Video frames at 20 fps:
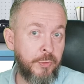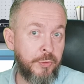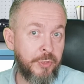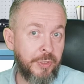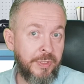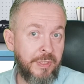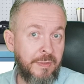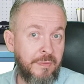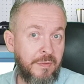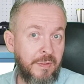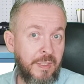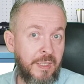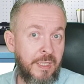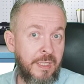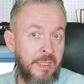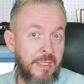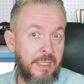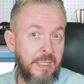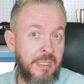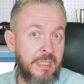put on it
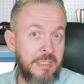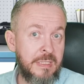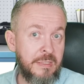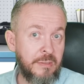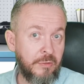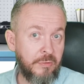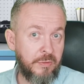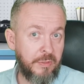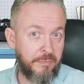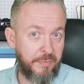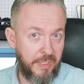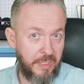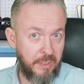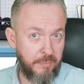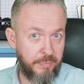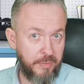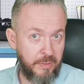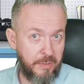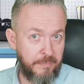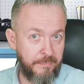and is not
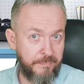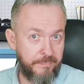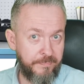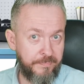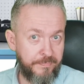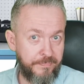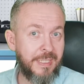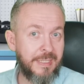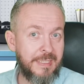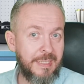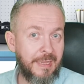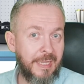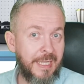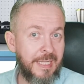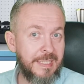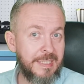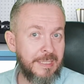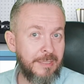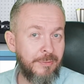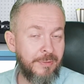available. But
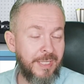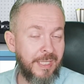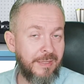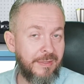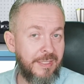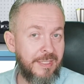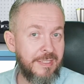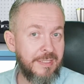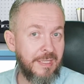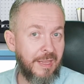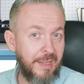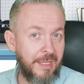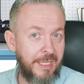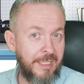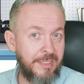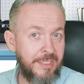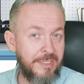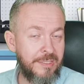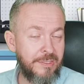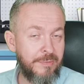let's look at this
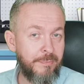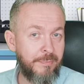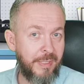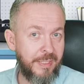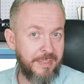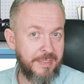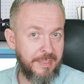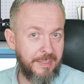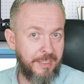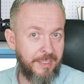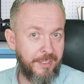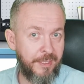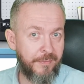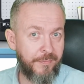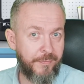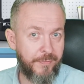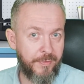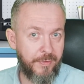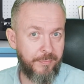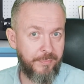latest bed slinger
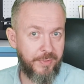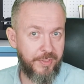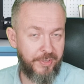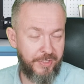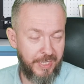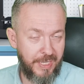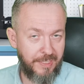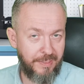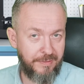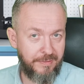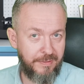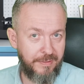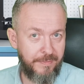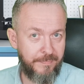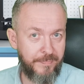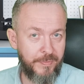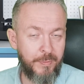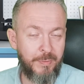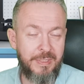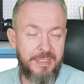from Creality.
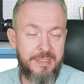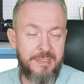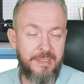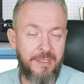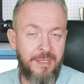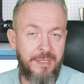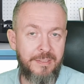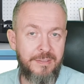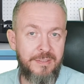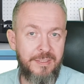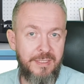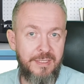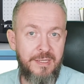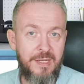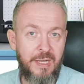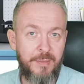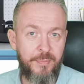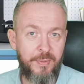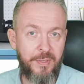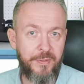We'll start in a
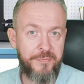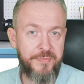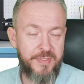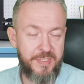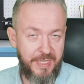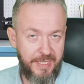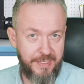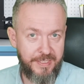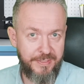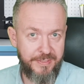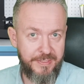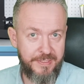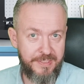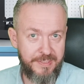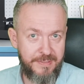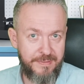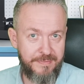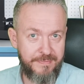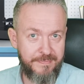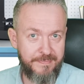couple of
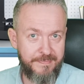seconds.